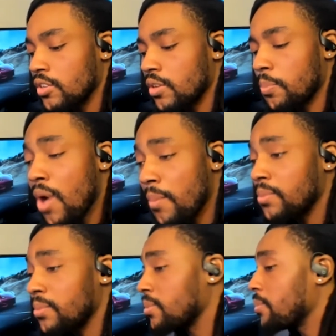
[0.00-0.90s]
you're
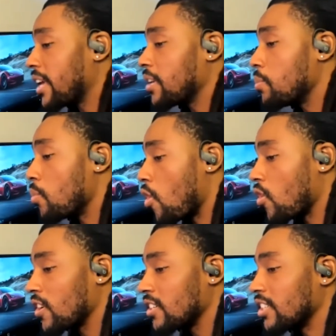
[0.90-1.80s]
probably making
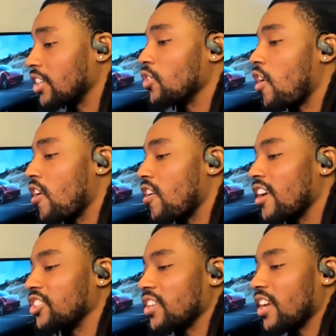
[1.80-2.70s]
more than you are
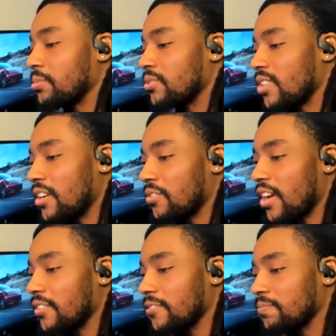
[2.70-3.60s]
at your 9 to
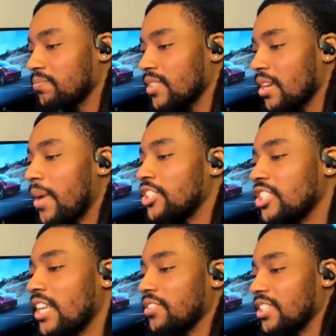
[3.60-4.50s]
5 by
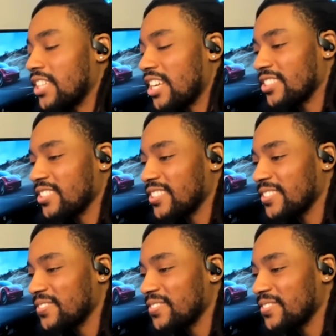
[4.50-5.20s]
just having a Tesla.